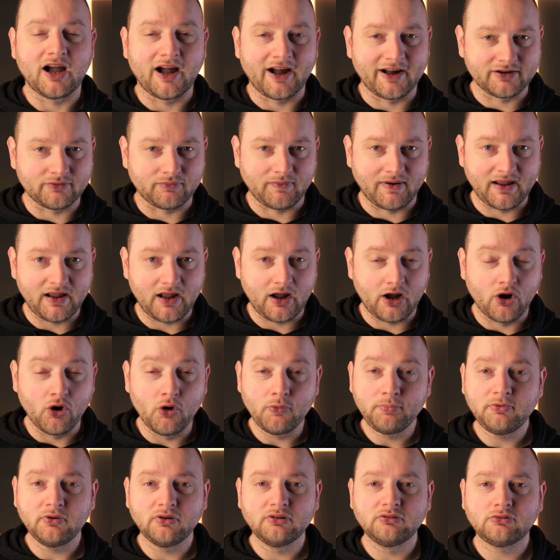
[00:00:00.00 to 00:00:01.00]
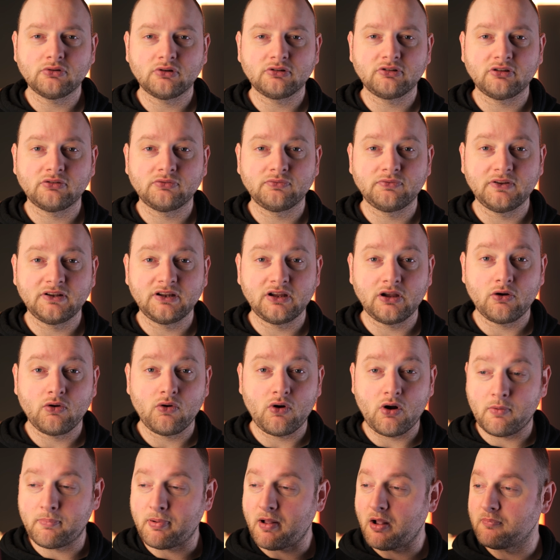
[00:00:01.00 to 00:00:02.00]
Either way, I hope you enjoyed this
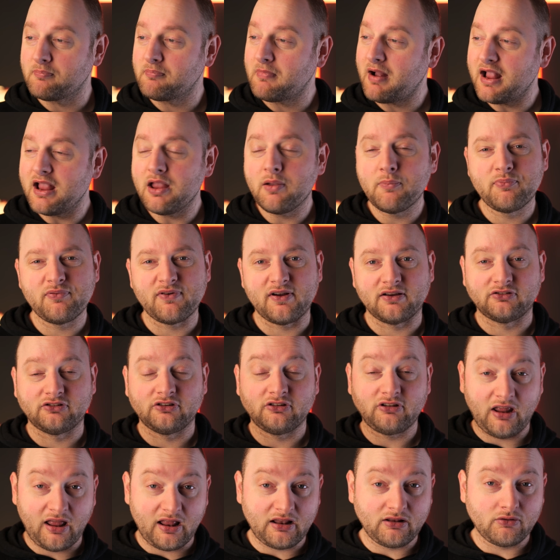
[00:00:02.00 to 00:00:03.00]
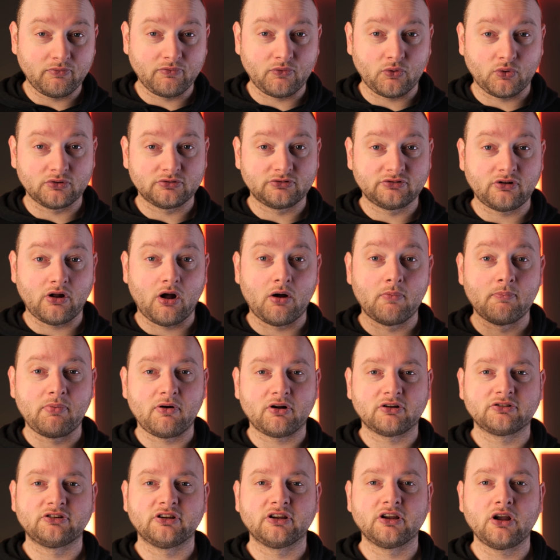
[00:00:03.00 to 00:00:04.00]
video about my impression and of course the
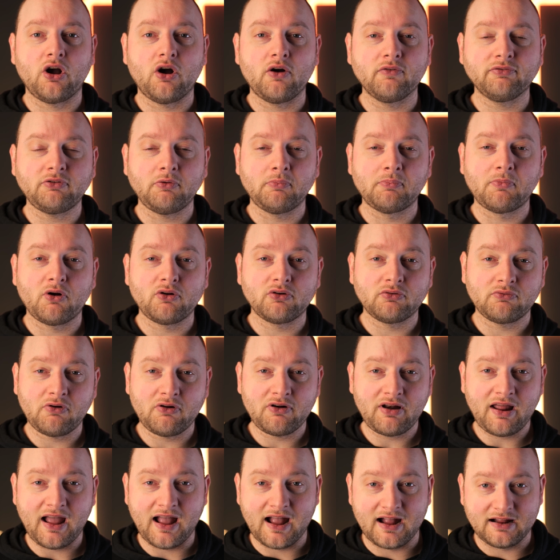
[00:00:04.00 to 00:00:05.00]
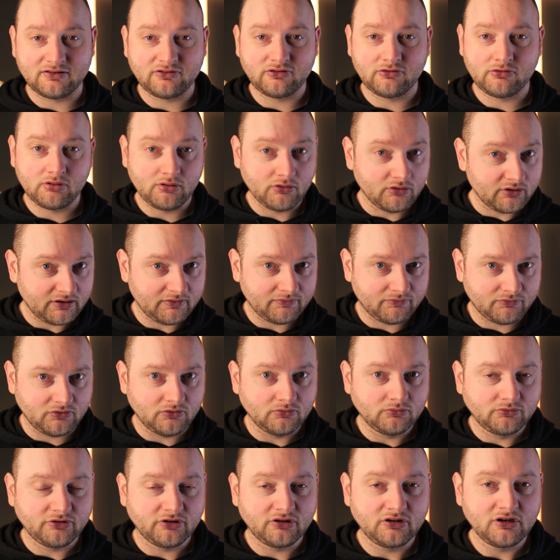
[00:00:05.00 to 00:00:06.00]
unboxing of the Motorola Edge 30
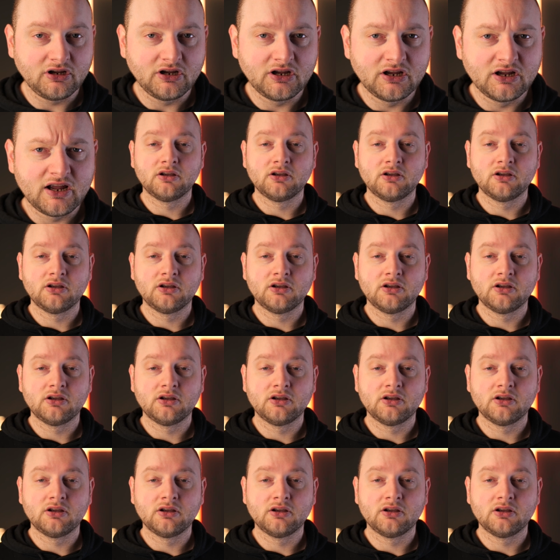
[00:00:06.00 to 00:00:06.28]
Fusion.